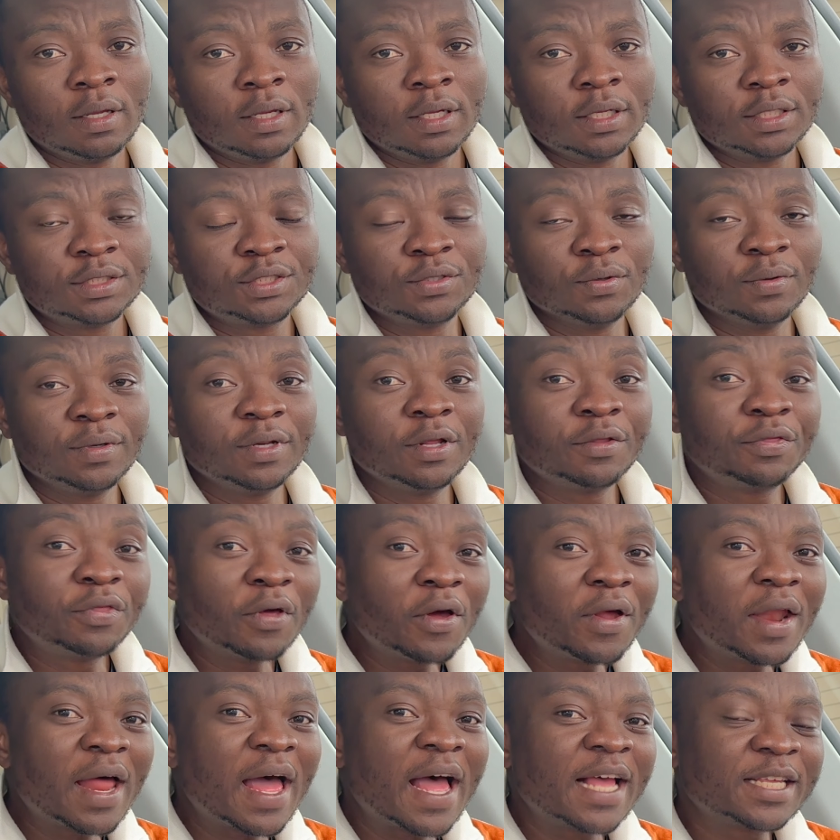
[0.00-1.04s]
So the
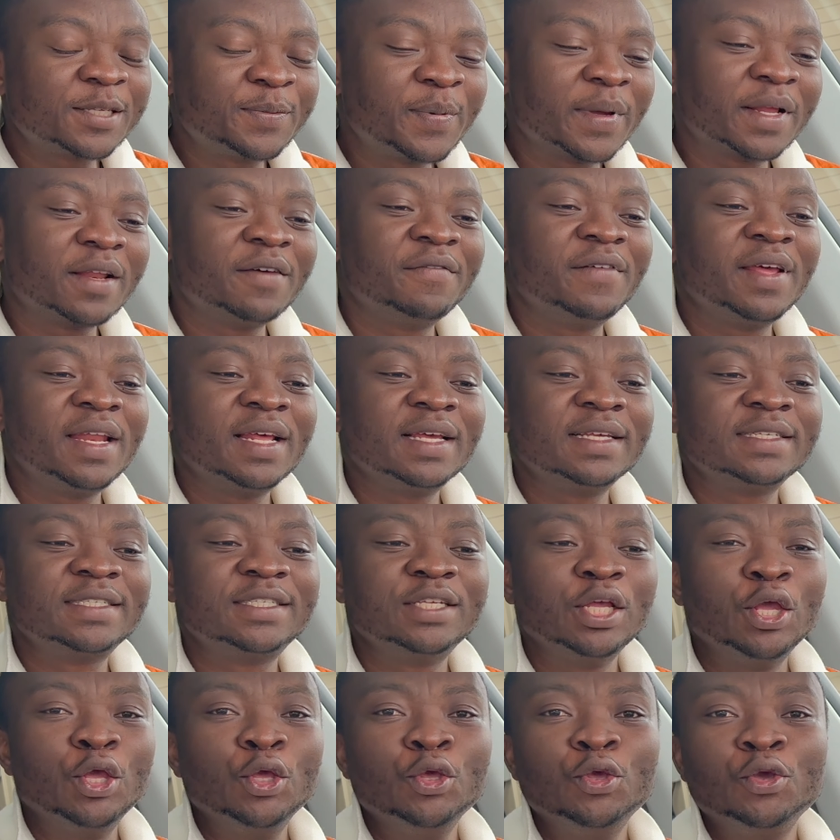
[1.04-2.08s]
third aspect of it is
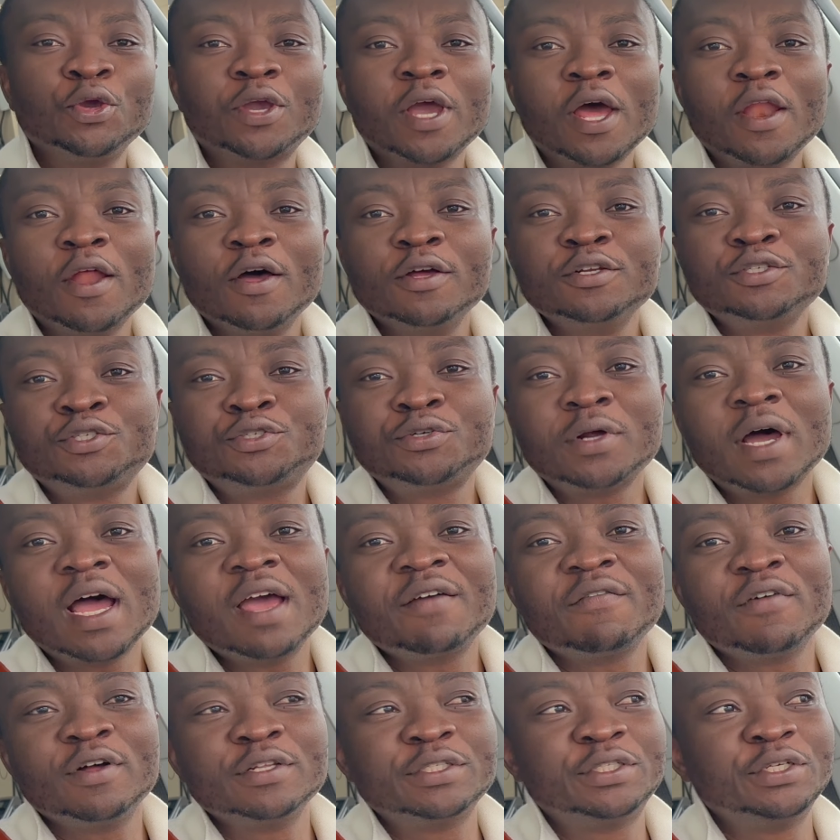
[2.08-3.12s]
you cannot drive
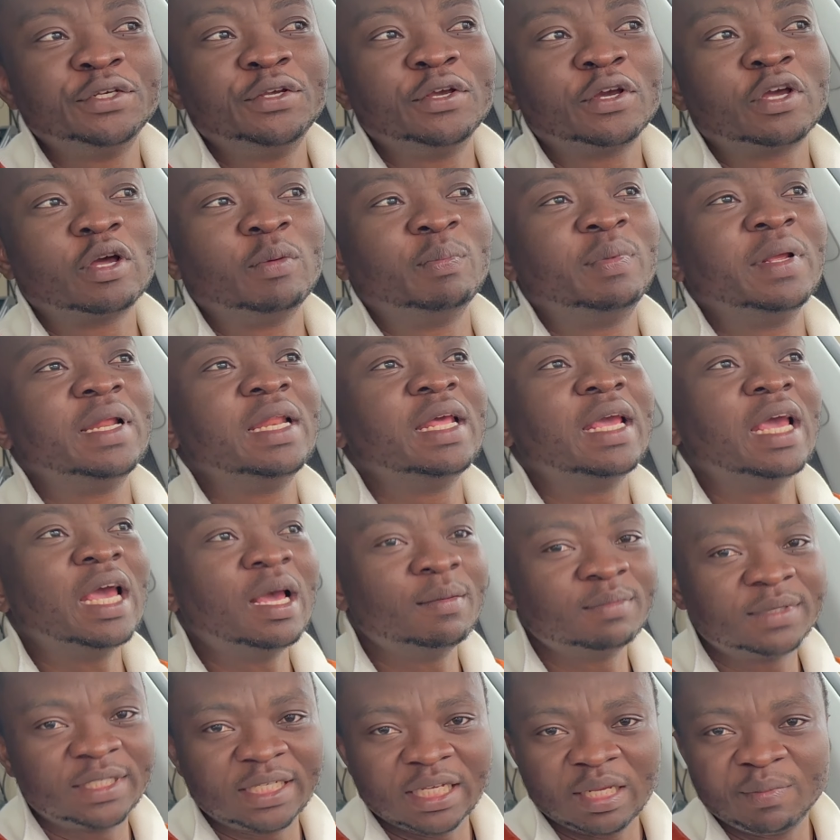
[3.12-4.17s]
until you're completely
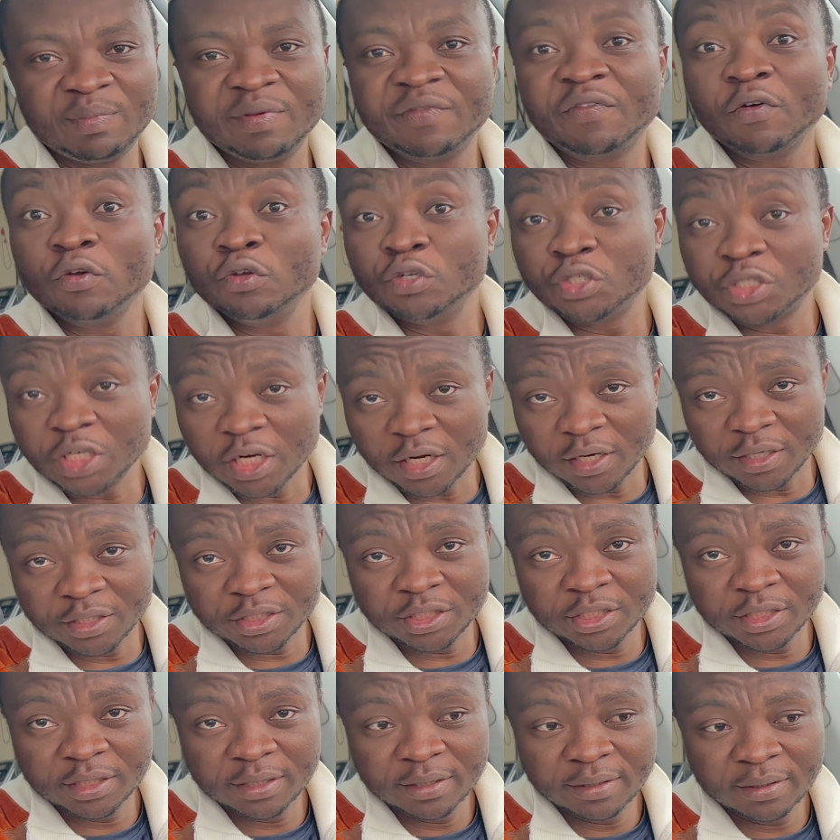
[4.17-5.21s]
empty before you
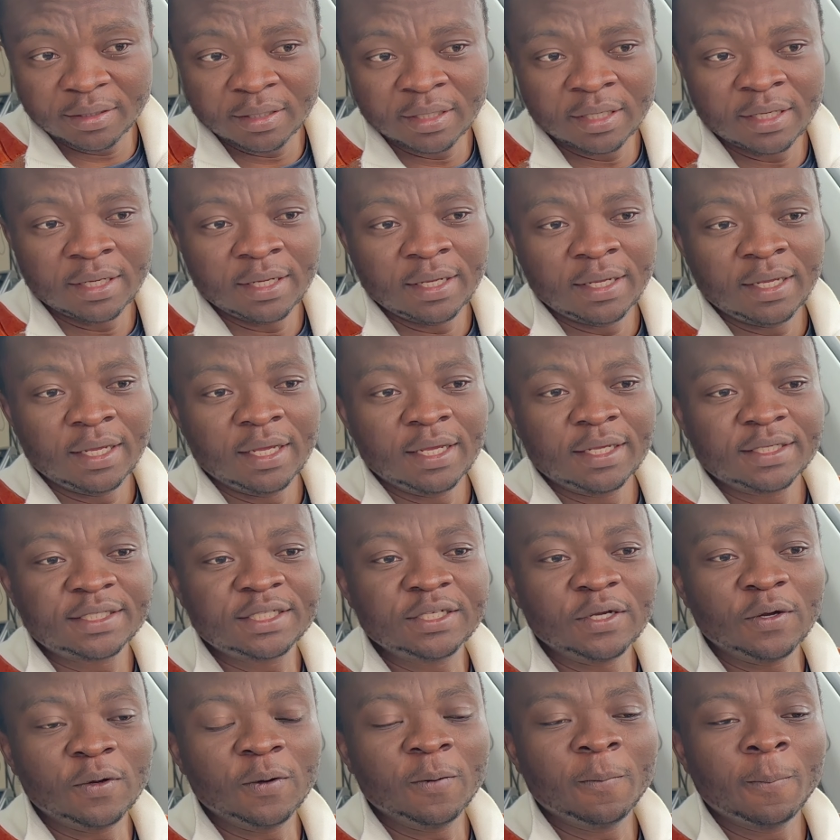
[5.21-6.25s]
charge.
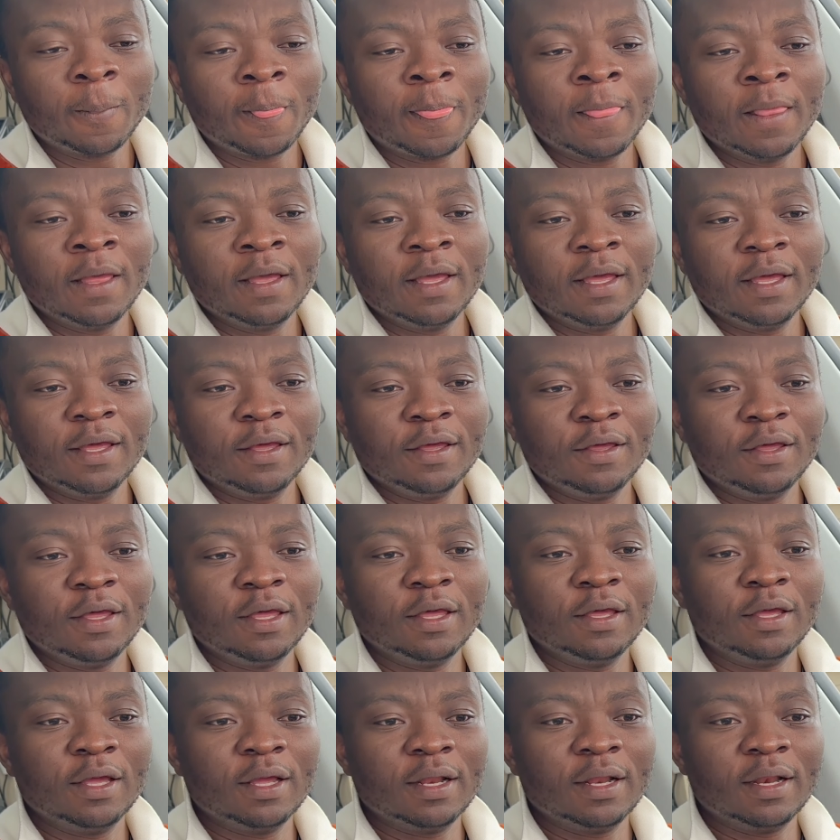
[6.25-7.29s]
So
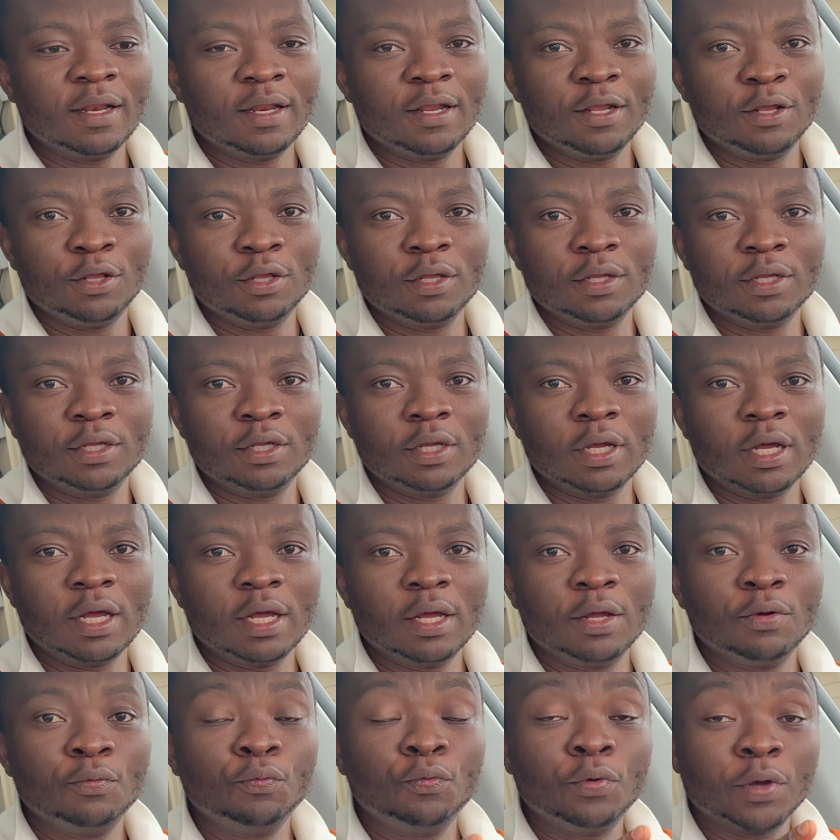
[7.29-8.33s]

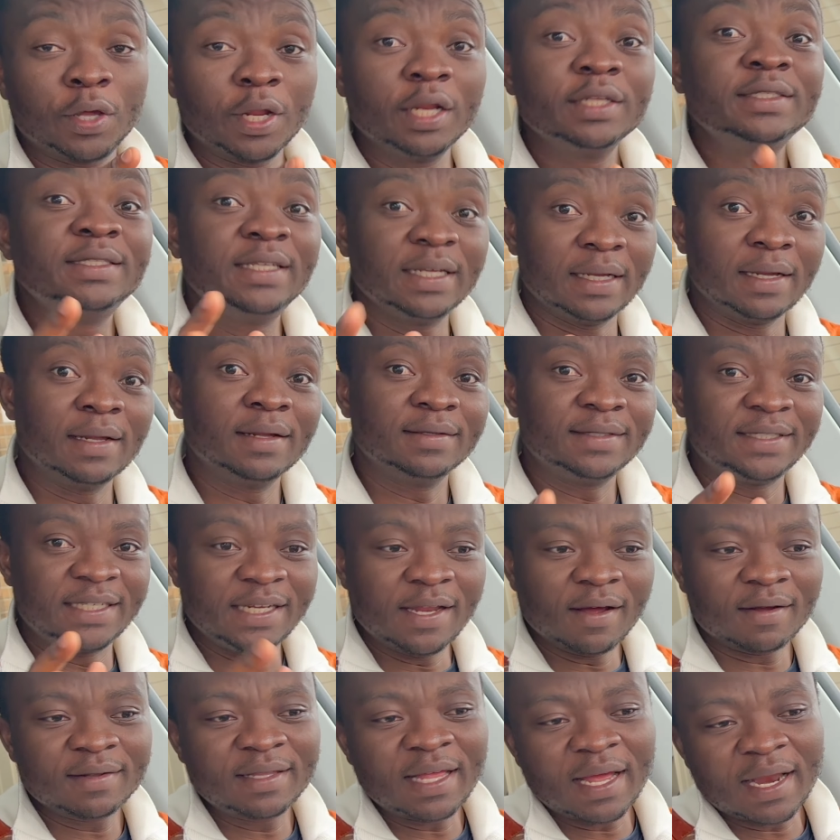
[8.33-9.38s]
we're going to
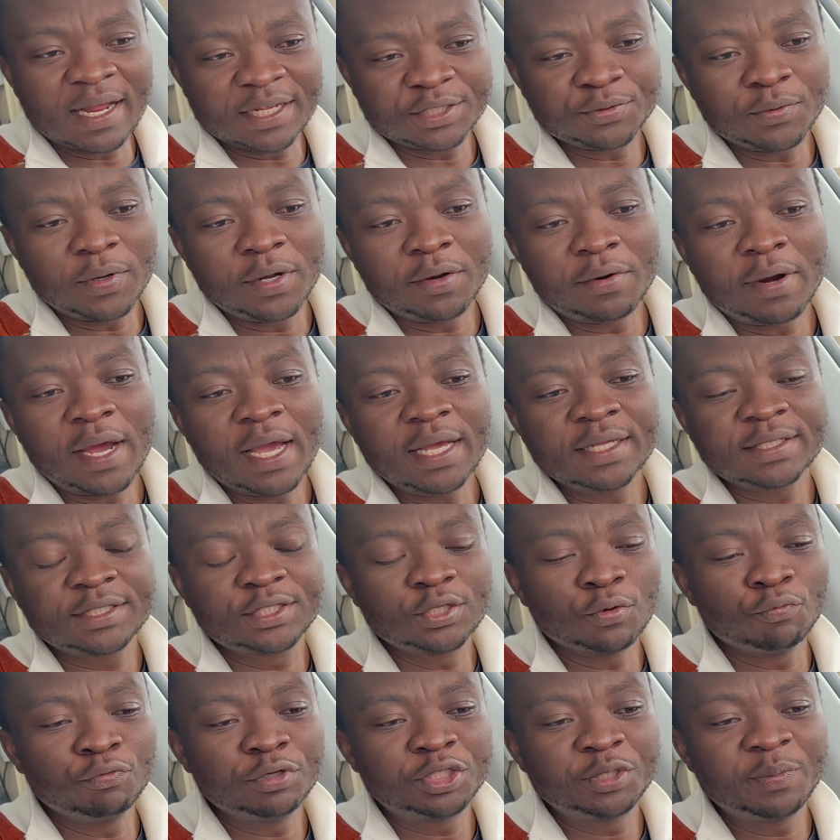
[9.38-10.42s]
deduct that as well, right? So
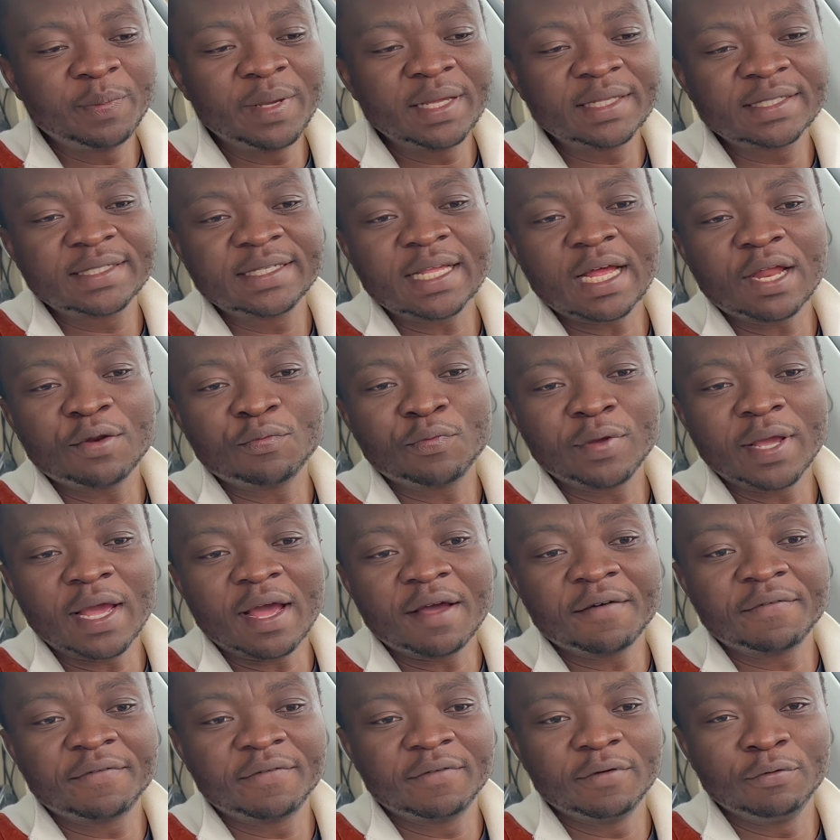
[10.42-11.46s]
which means that
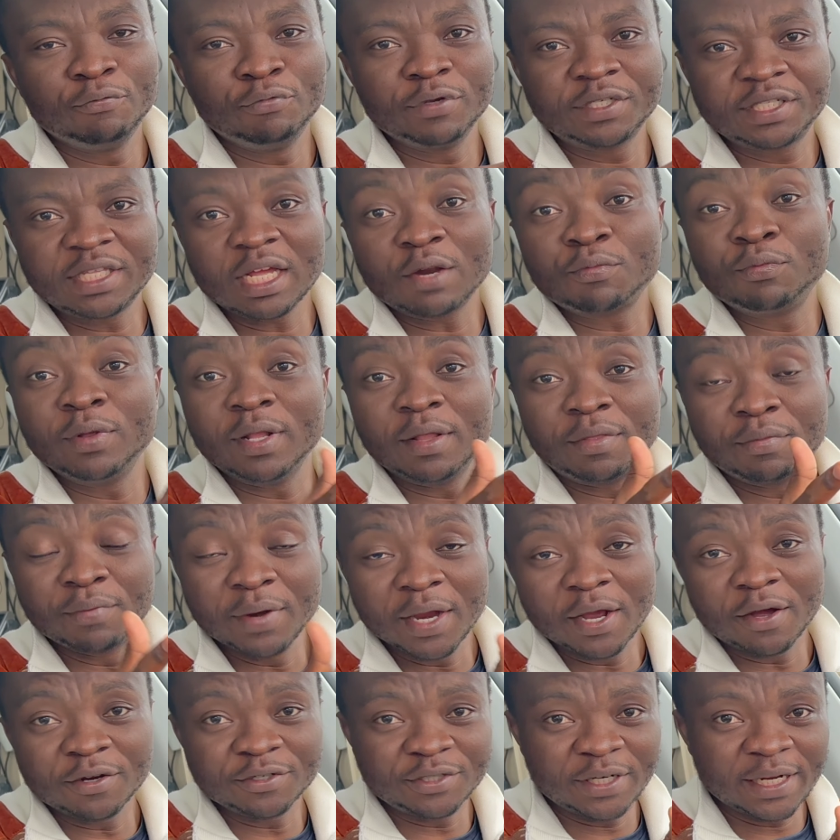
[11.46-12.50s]
we start with a
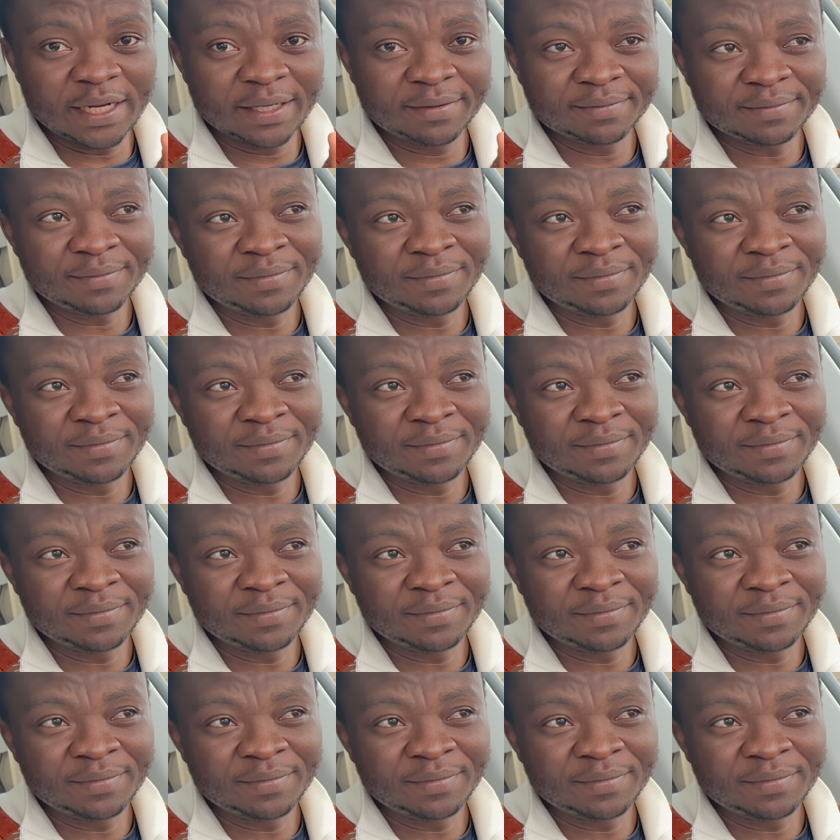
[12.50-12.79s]
300.